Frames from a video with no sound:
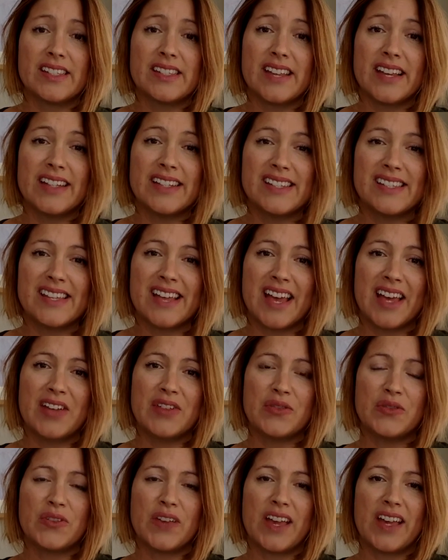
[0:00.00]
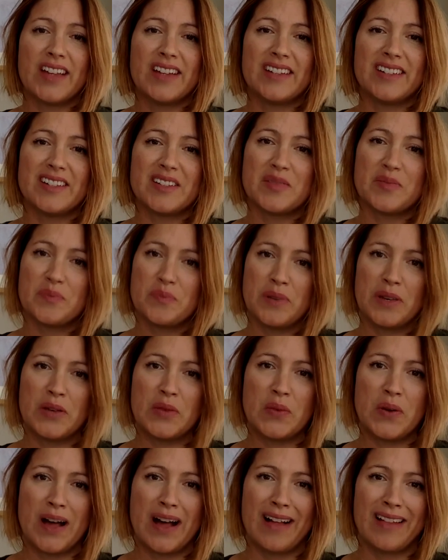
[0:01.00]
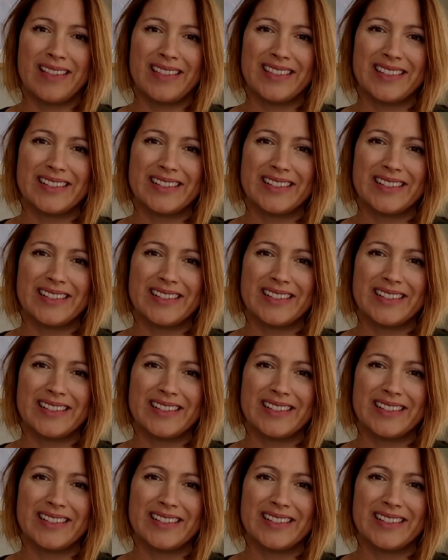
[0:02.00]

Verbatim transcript: Stay safe and be well.